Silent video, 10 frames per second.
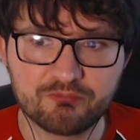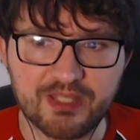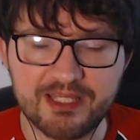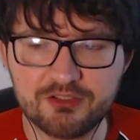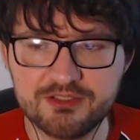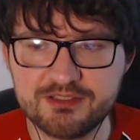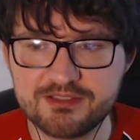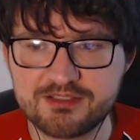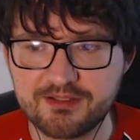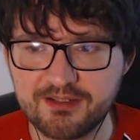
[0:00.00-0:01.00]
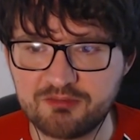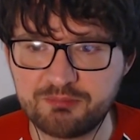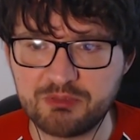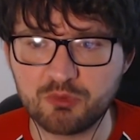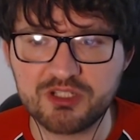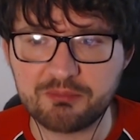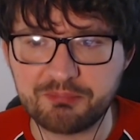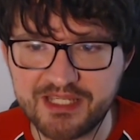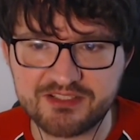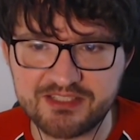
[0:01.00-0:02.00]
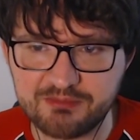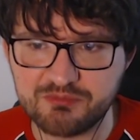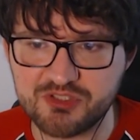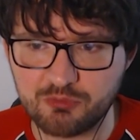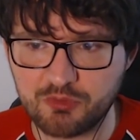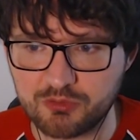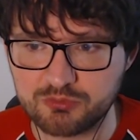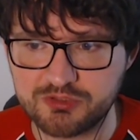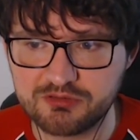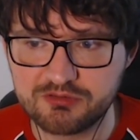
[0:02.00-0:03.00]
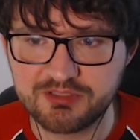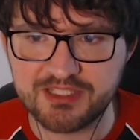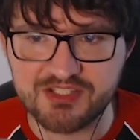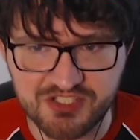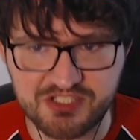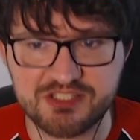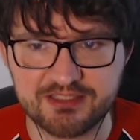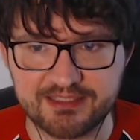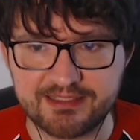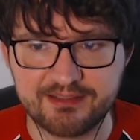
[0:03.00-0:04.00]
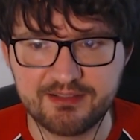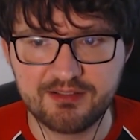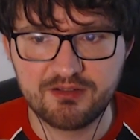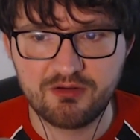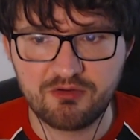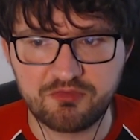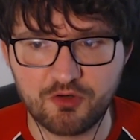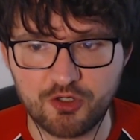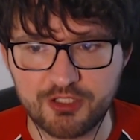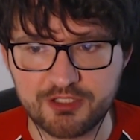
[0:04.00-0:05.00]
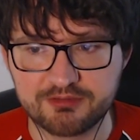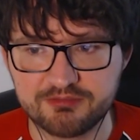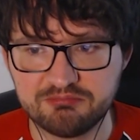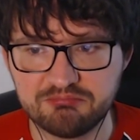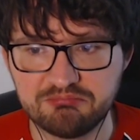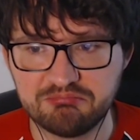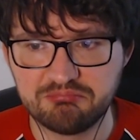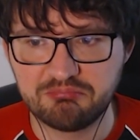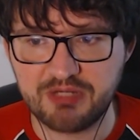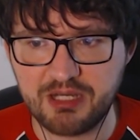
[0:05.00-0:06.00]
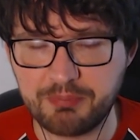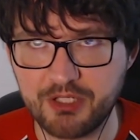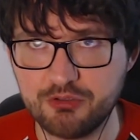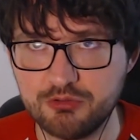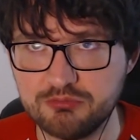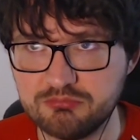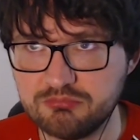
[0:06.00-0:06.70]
England have been one of the best teams in the world consistently for about,